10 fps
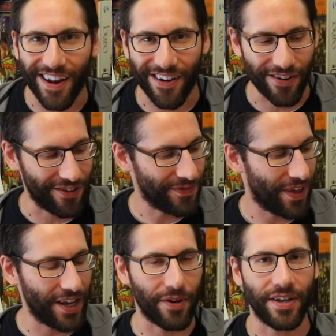I don't know.
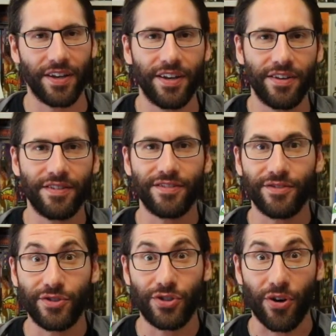Anyway,
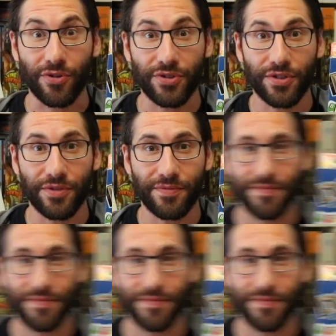dose.